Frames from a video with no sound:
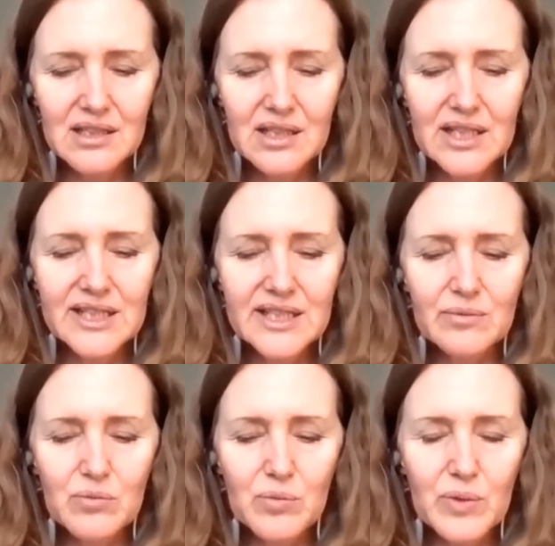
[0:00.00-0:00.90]
is
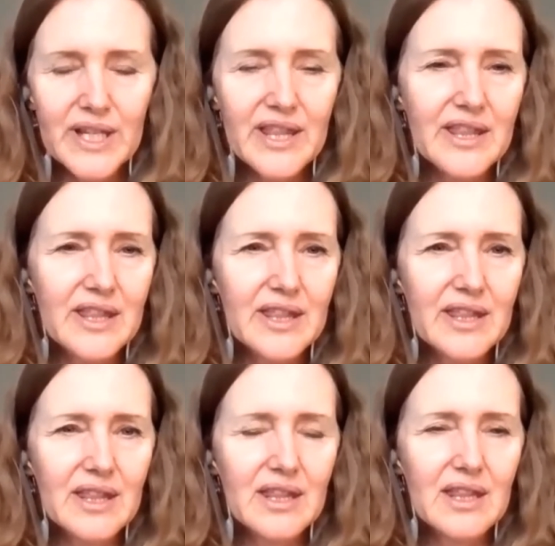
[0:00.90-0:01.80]
with
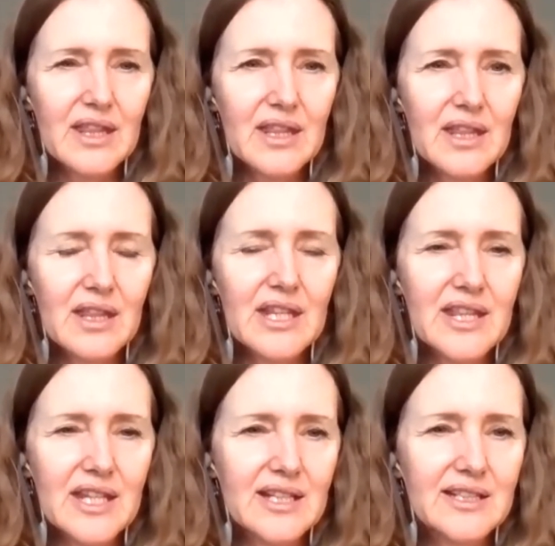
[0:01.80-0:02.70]
the
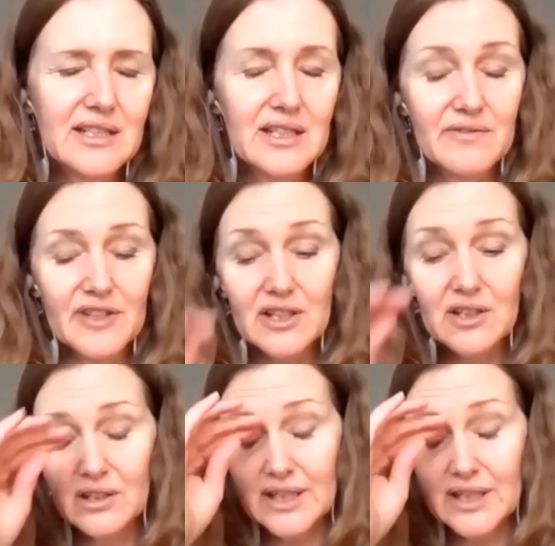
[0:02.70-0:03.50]
thing that's difficult.